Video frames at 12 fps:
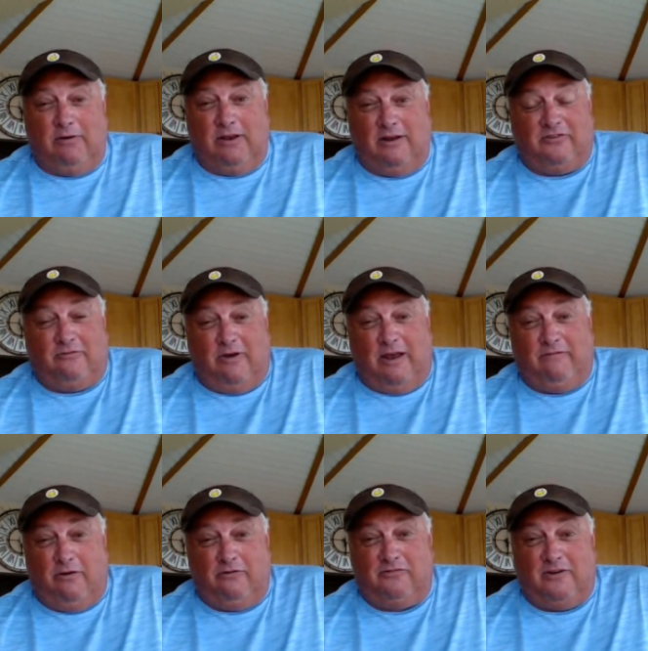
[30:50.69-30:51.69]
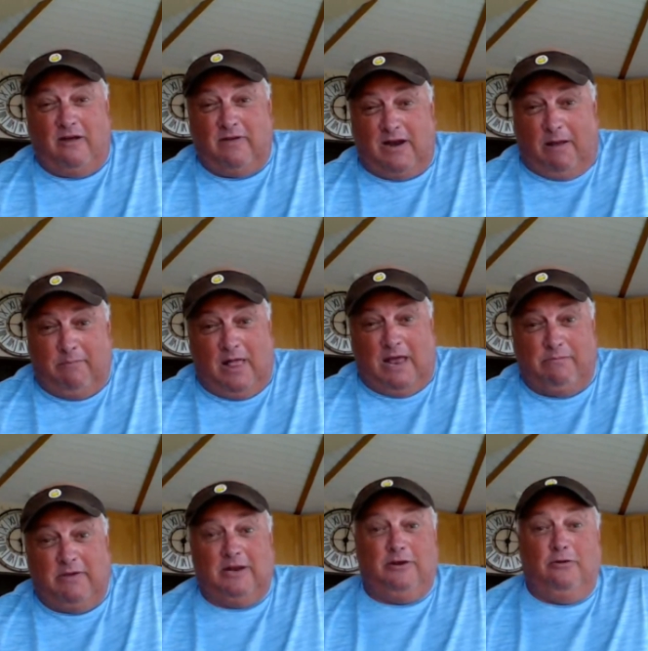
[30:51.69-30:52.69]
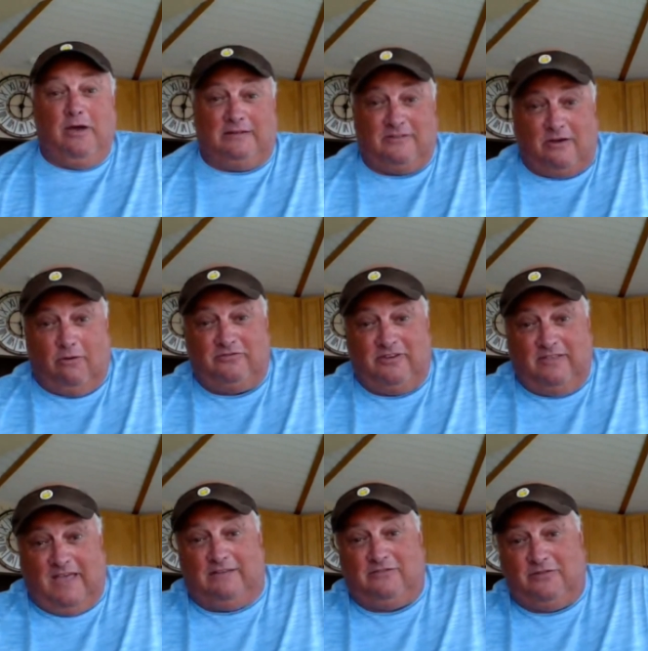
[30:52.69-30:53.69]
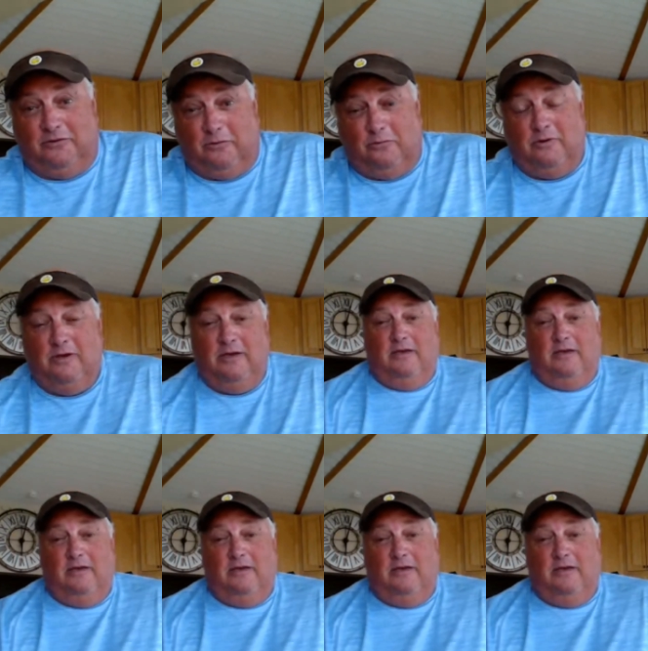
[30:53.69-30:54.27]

He does a great version of it. I'm glad me and you got to go see that too.